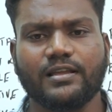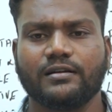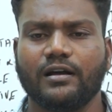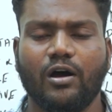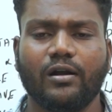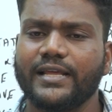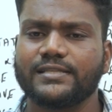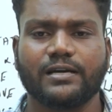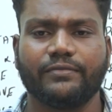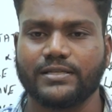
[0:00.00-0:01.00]

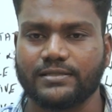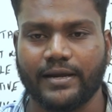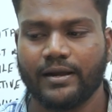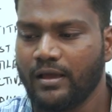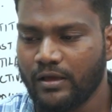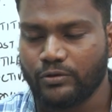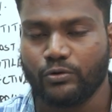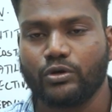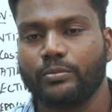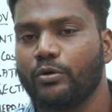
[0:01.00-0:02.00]
online surveys, right?
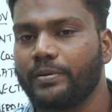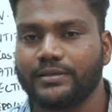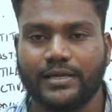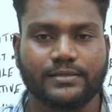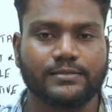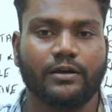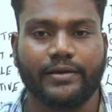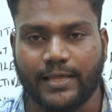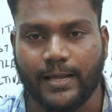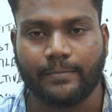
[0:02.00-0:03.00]
YouTube open, there is a
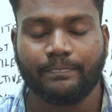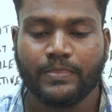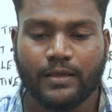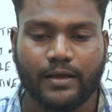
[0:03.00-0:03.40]
survey there,